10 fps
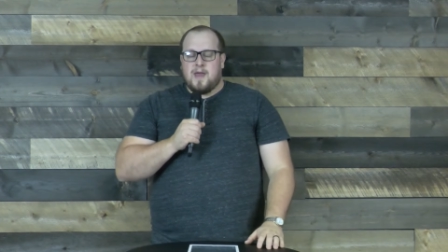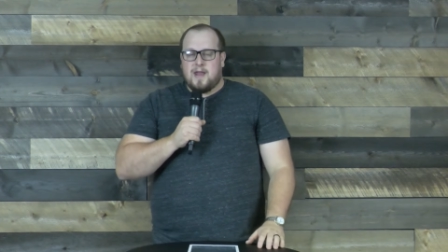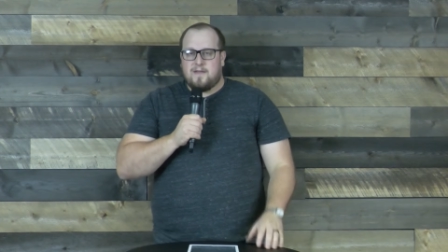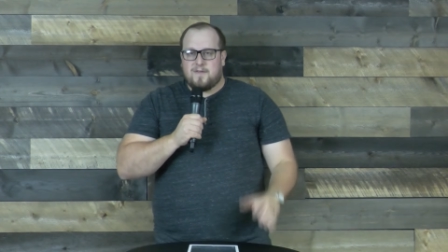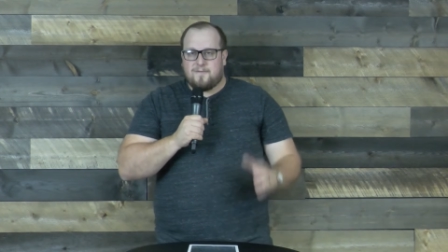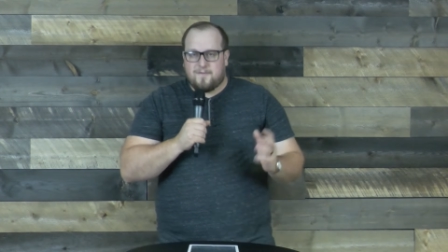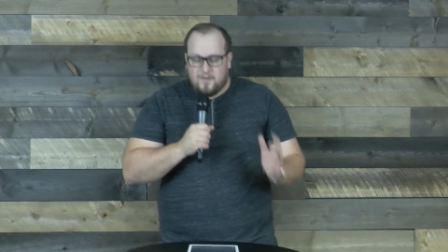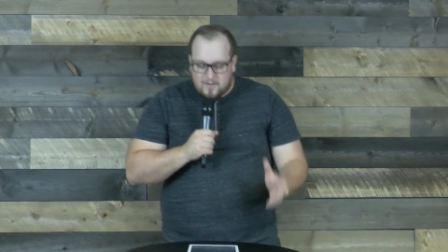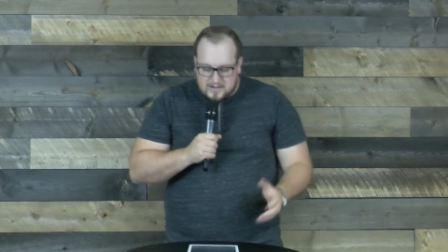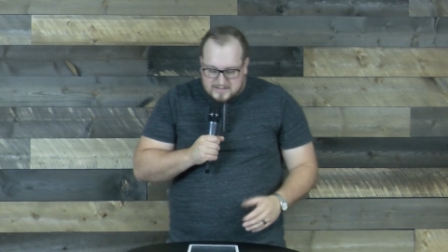And if the
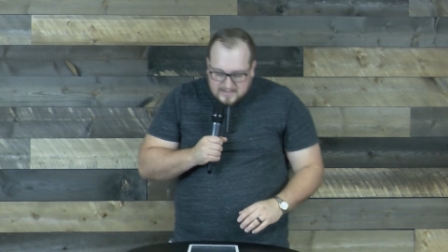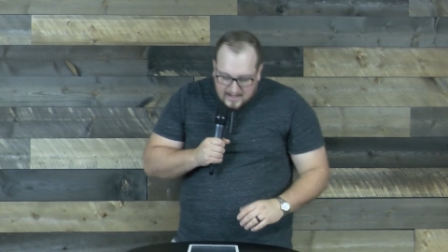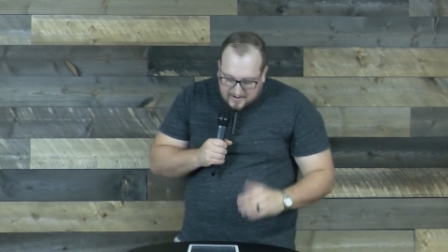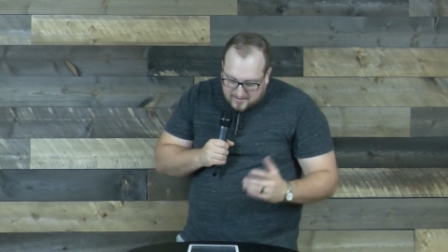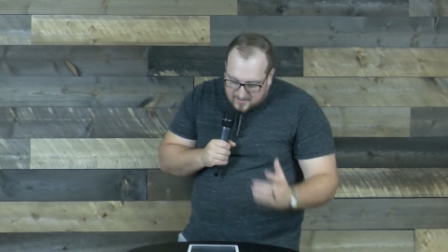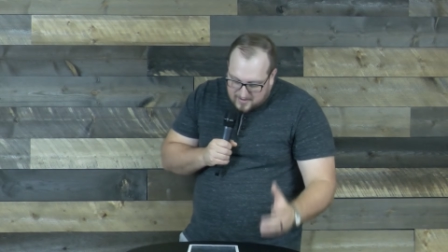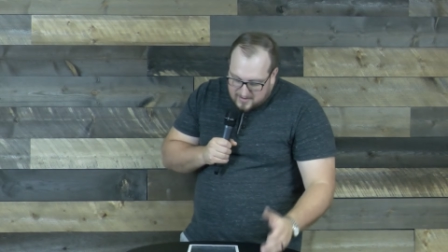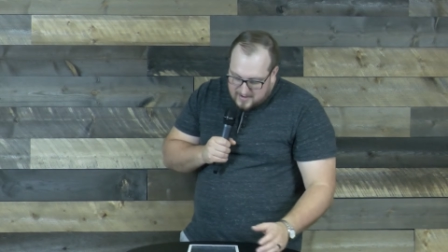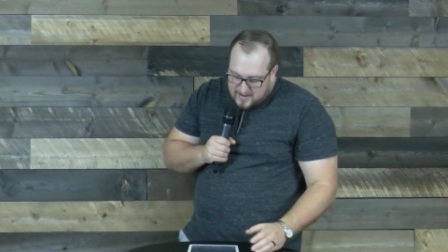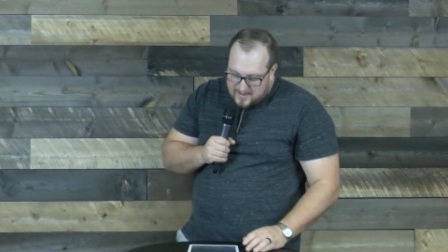fruit is not good,